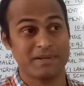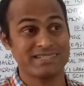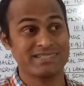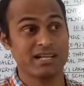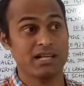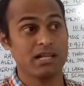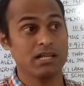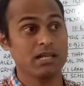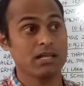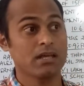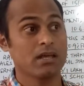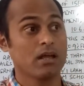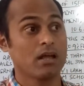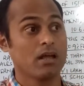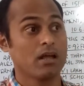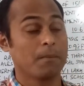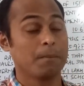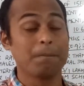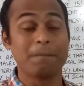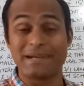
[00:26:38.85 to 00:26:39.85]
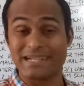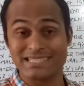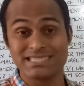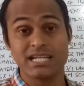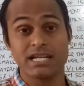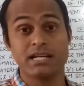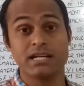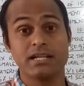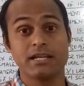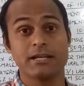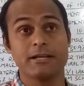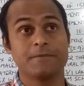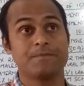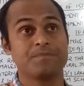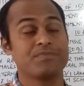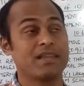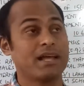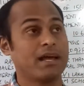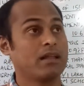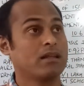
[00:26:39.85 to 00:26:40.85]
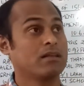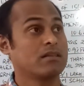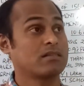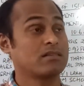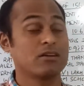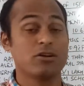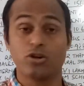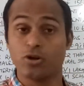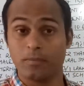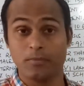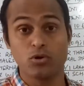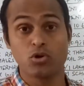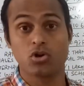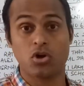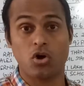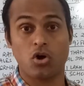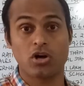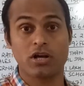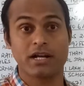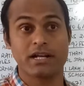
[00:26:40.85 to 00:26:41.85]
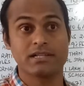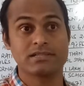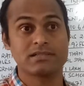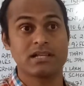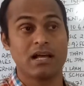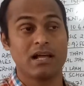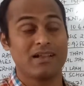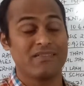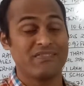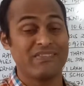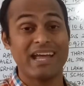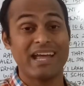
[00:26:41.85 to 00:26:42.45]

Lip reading: especially BJD, then Trinamool Congress,